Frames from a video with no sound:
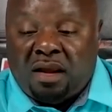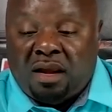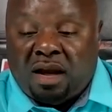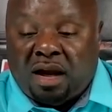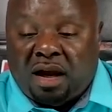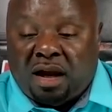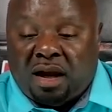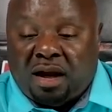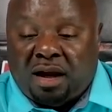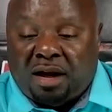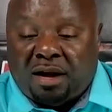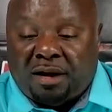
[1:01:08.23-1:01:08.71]

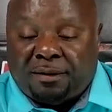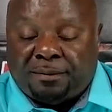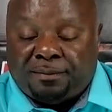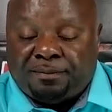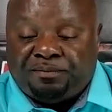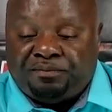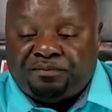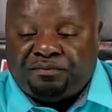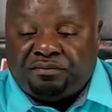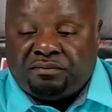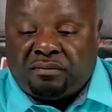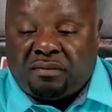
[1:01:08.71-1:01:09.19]

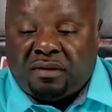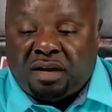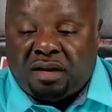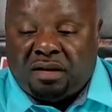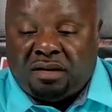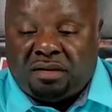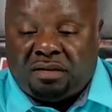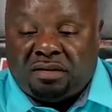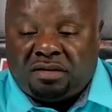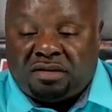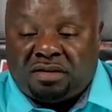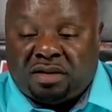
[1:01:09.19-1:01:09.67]
um,
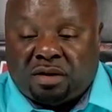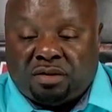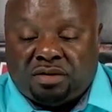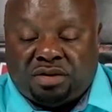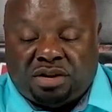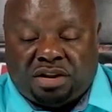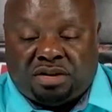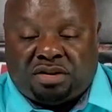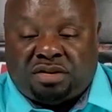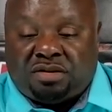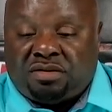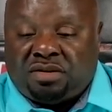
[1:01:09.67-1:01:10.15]
so
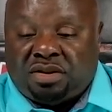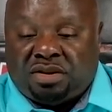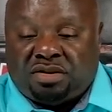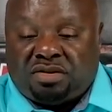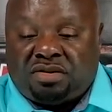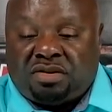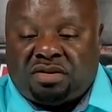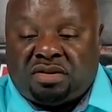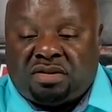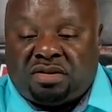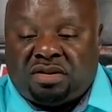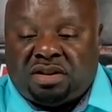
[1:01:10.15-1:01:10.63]
just just
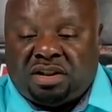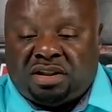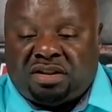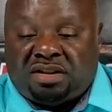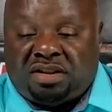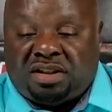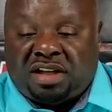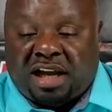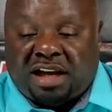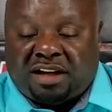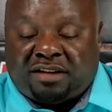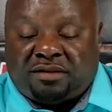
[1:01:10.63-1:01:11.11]

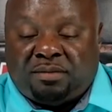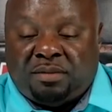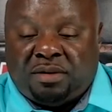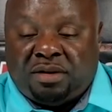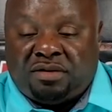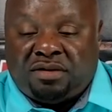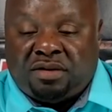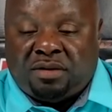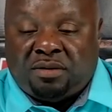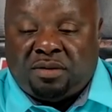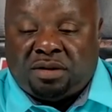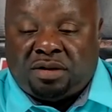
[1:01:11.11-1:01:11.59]
just text me,
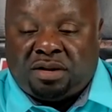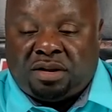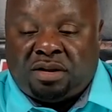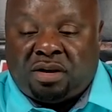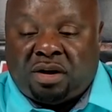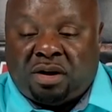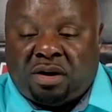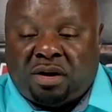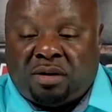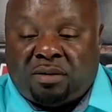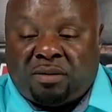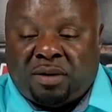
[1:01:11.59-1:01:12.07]
see what the
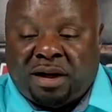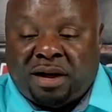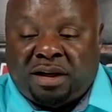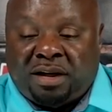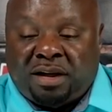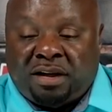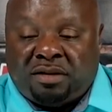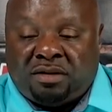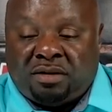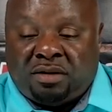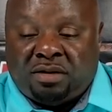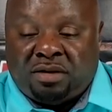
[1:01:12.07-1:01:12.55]
current rate
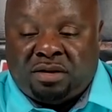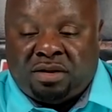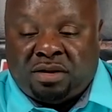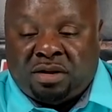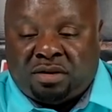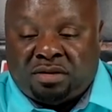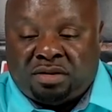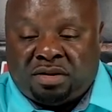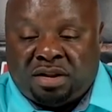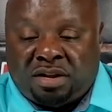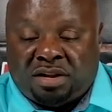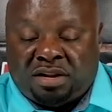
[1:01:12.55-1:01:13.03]
is, or you can
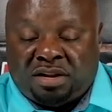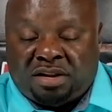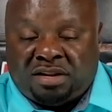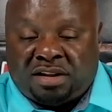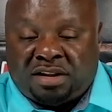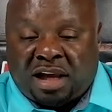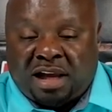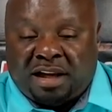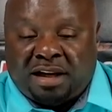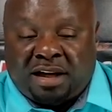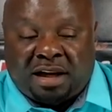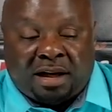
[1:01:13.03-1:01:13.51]
go to the
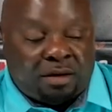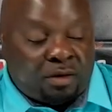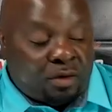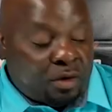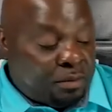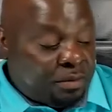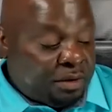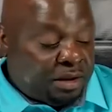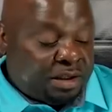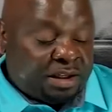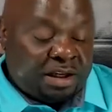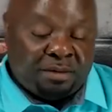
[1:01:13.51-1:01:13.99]
site. I
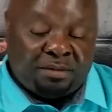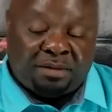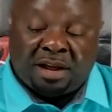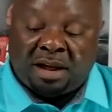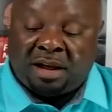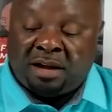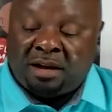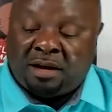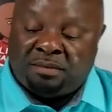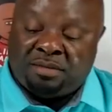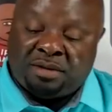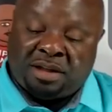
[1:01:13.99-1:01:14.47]
normally keep
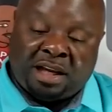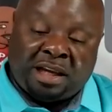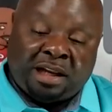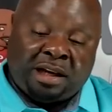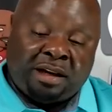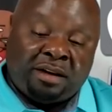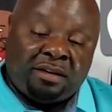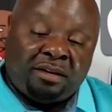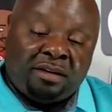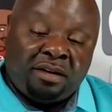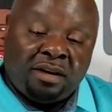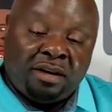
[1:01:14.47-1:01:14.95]
that updated.